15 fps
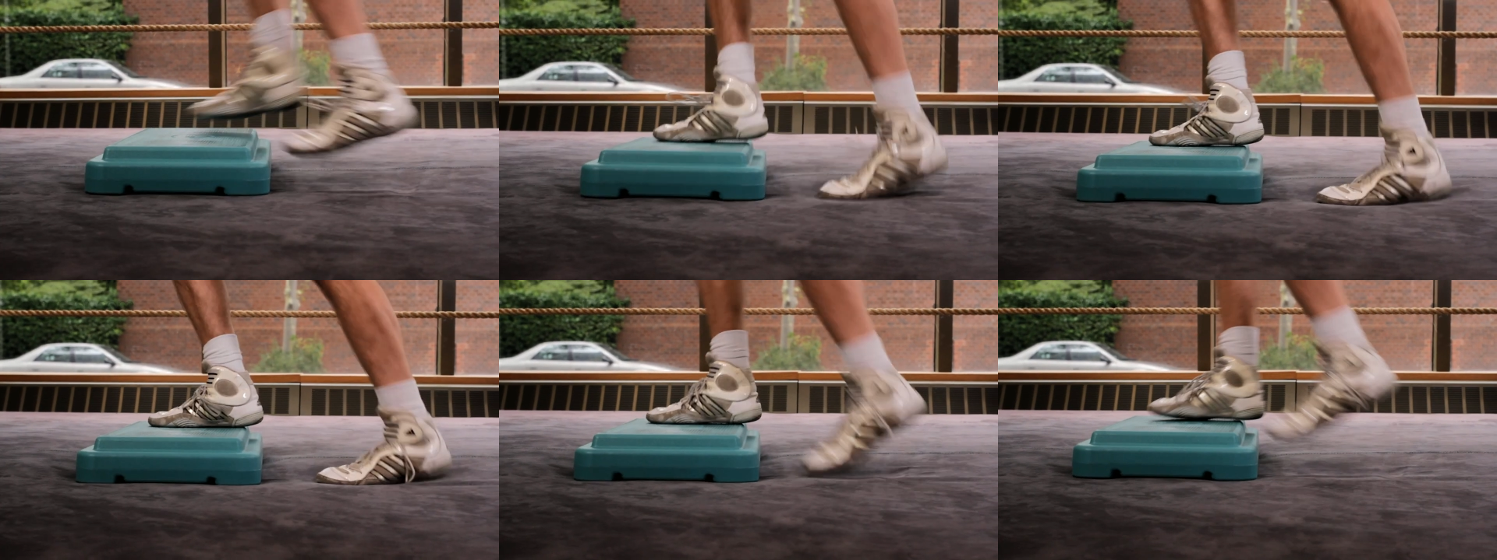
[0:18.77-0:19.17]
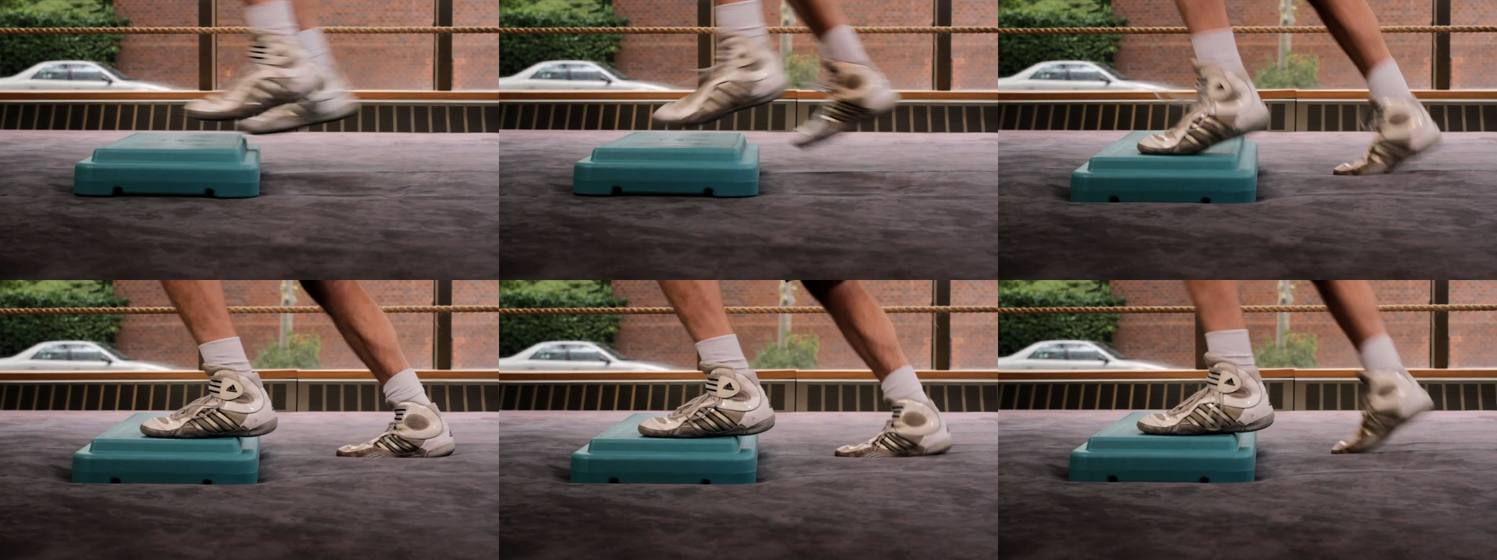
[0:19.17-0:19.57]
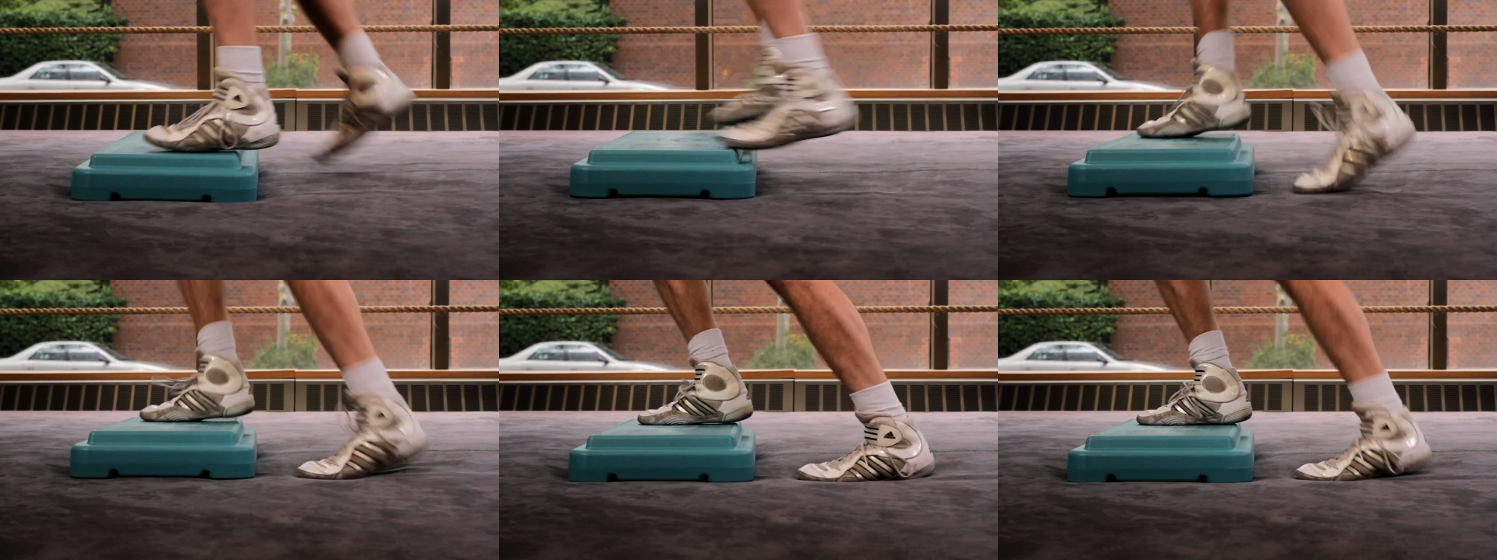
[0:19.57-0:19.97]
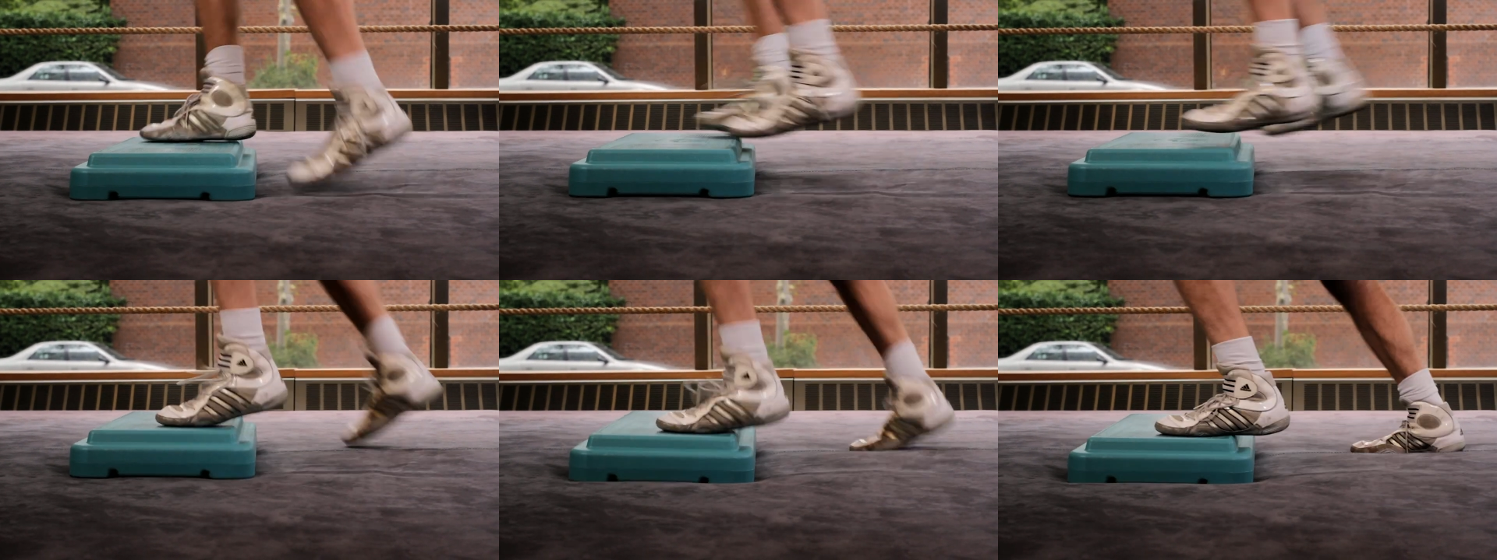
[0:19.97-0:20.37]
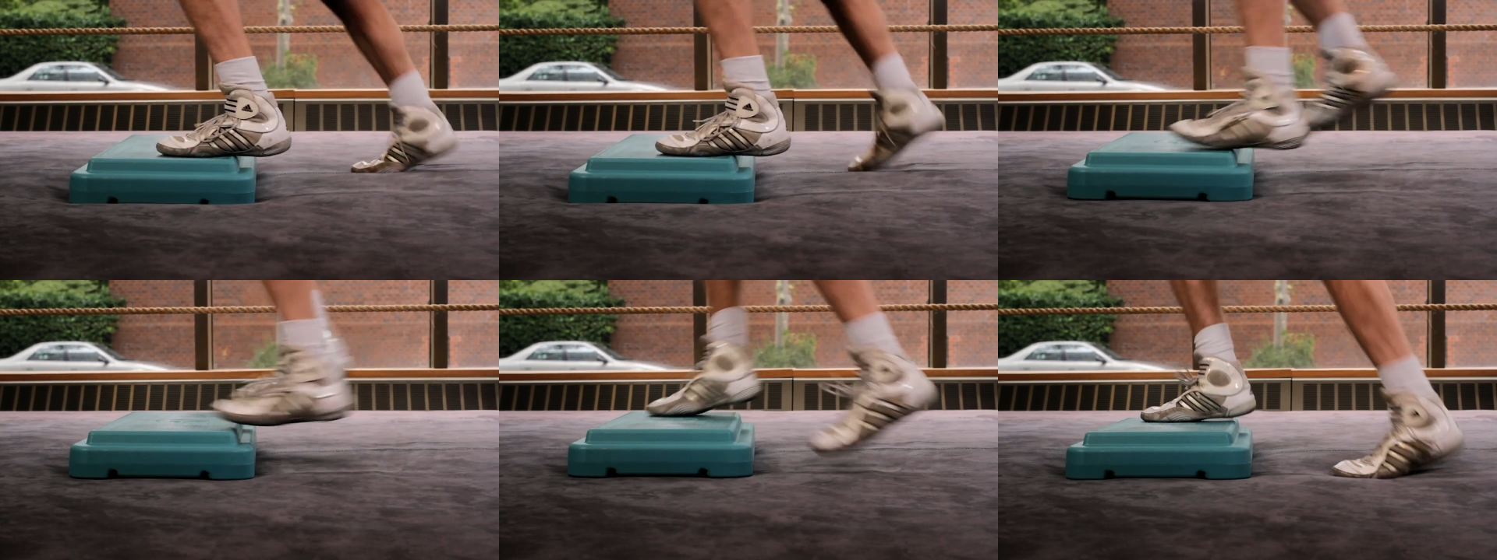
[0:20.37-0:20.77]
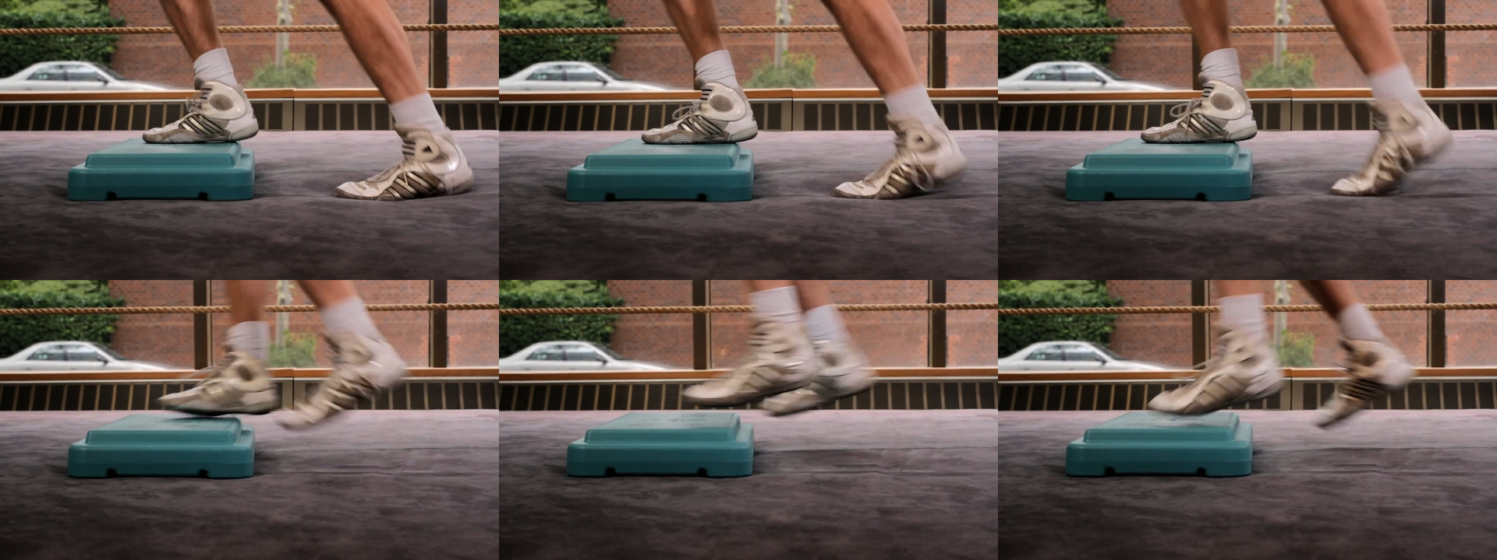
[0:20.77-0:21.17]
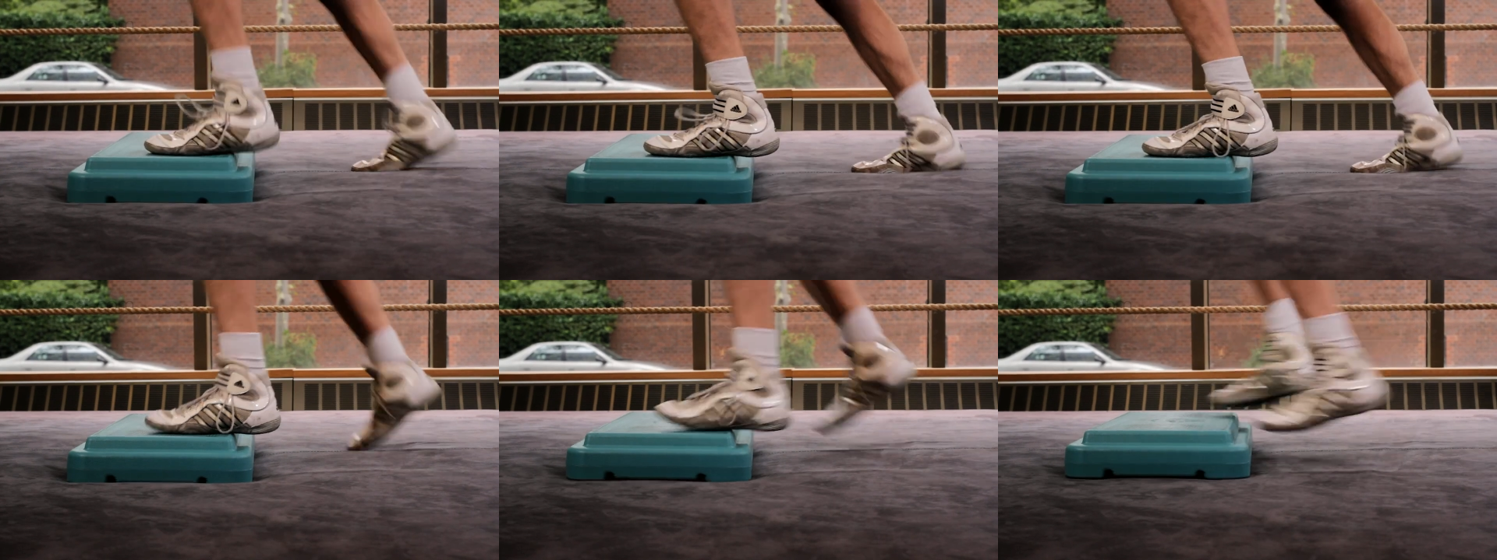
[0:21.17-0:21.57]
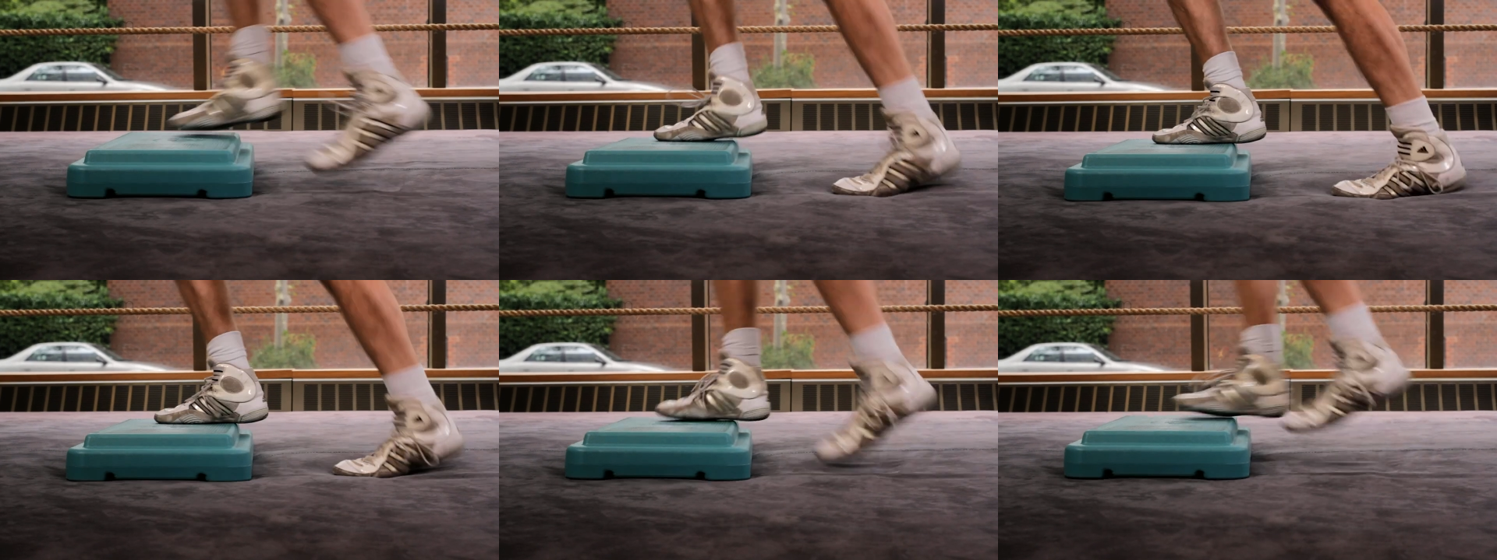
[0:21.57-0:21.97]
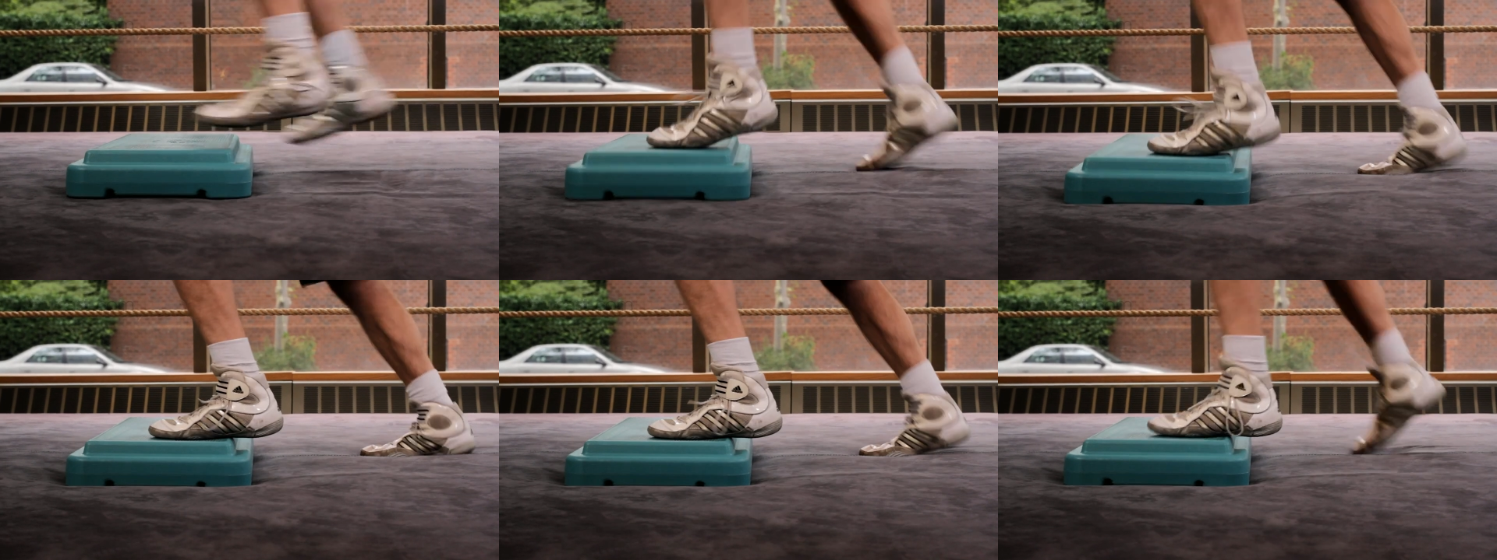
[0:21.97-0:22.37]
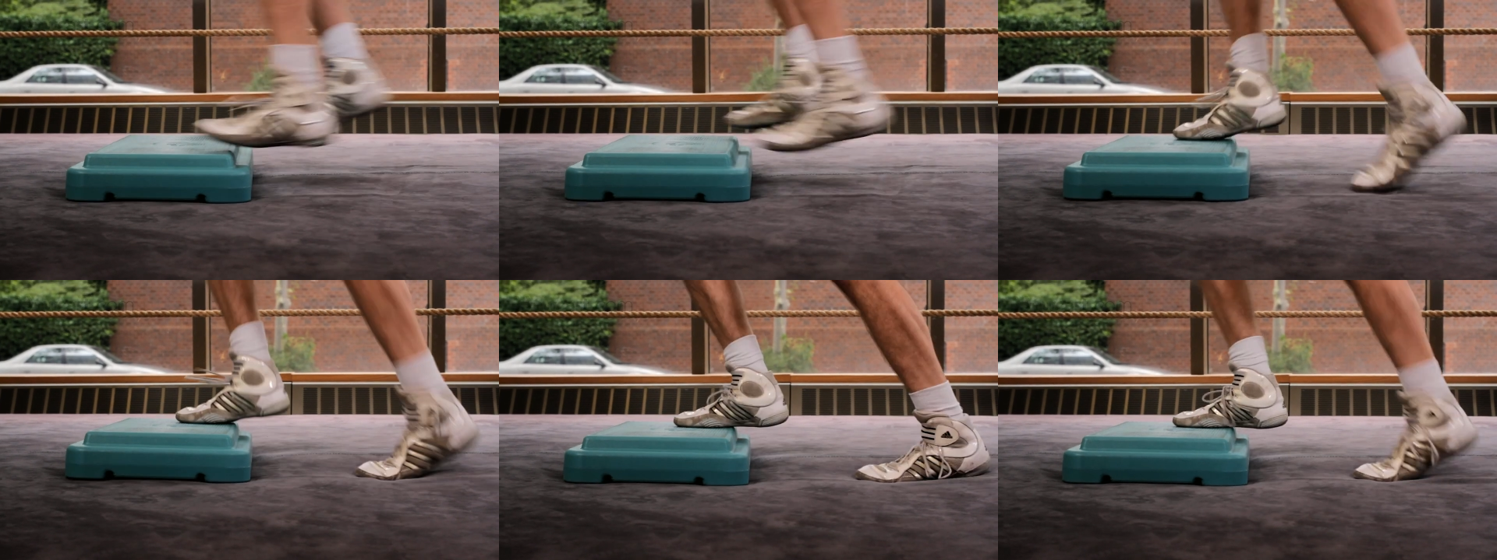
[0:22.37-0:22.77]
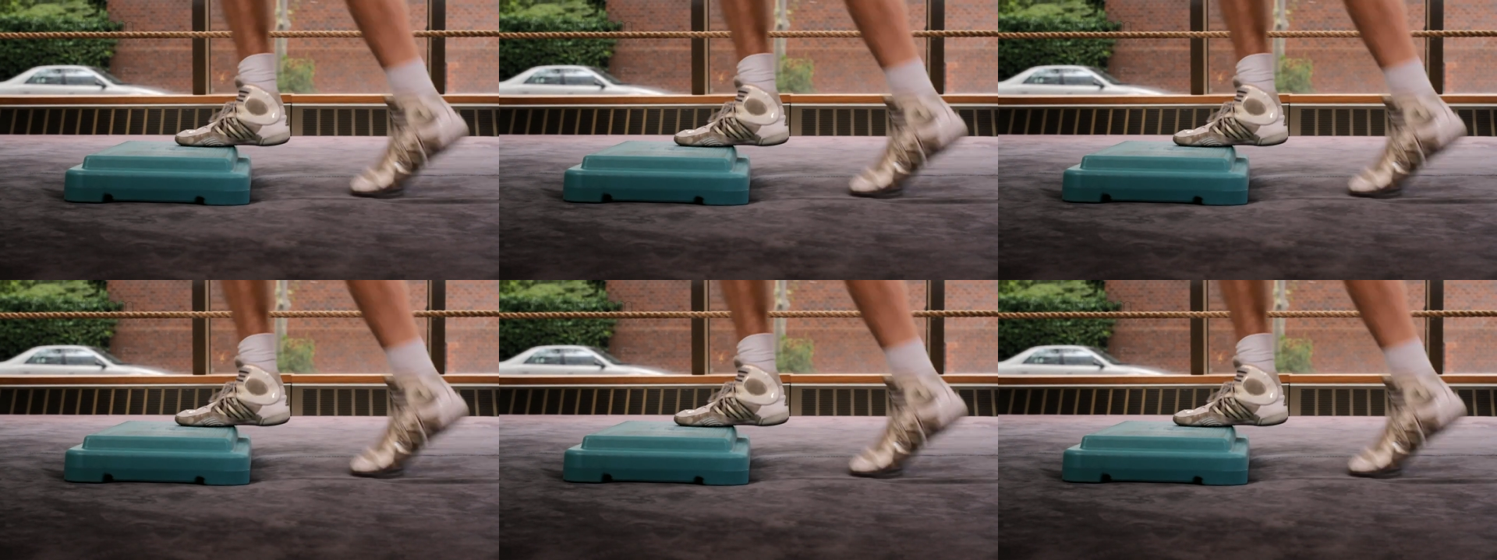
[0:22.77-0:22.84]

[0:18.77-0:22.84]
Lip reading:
No face is visible, so there are no lips to read.